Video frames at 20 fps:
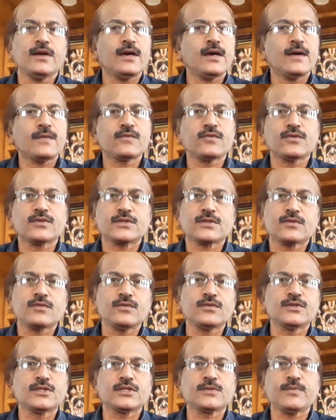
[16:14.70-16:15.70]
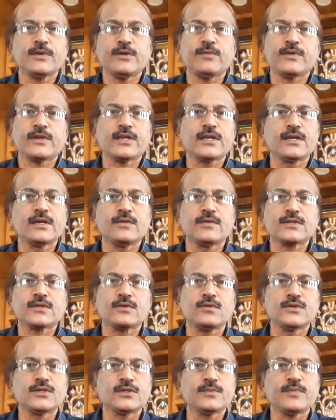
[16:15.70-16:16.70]
of course closes by working hours,
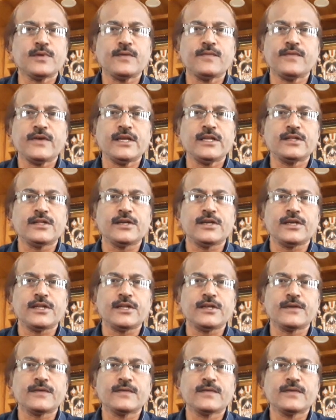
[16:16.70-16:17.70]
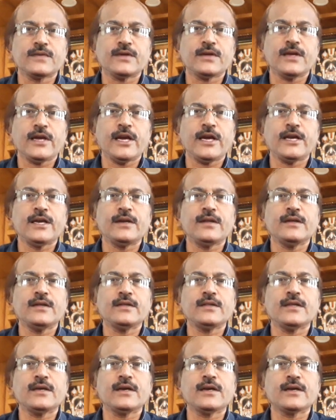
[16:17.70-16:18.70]
closes by 5:30. And
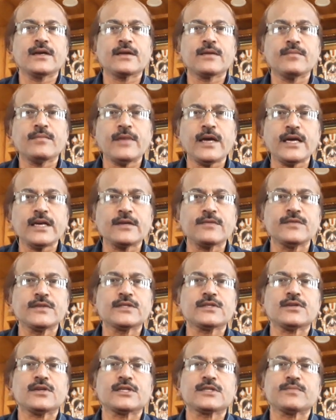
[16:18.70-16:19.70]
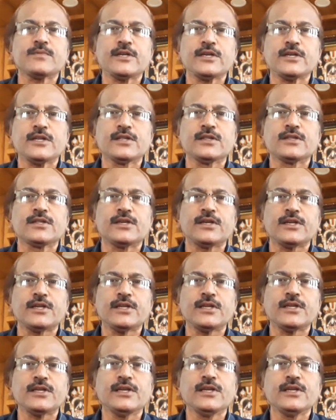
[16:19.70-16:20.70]
the bank which starts by
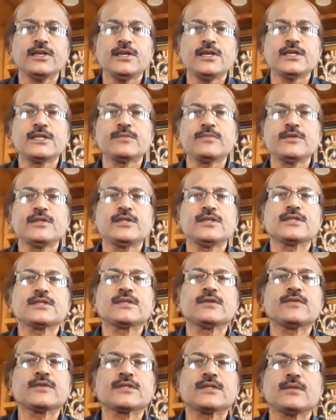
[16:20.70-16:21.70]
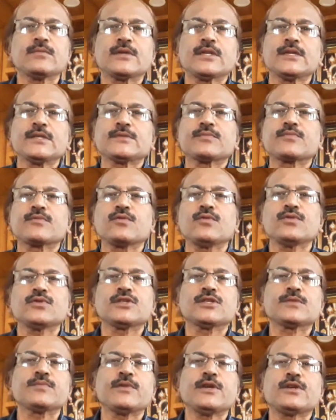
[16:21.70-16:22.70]
10:30, its business hours sometimes
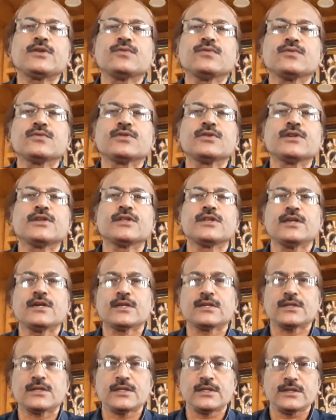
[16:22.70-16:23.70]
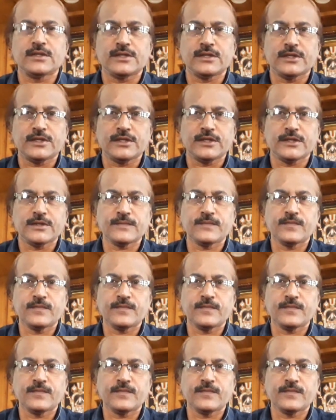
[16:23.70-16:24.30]
closes by 2:30 or 3:30.